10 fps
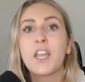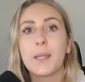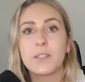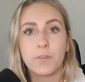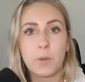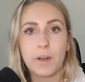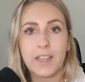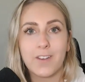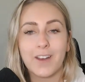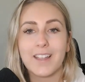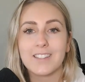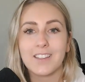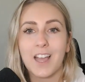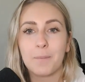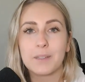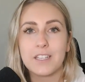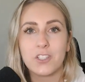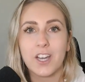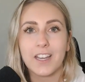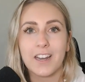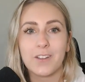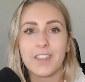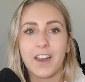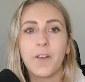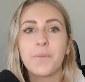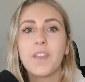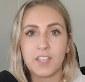And so if you want to get your hands on that, please check it out there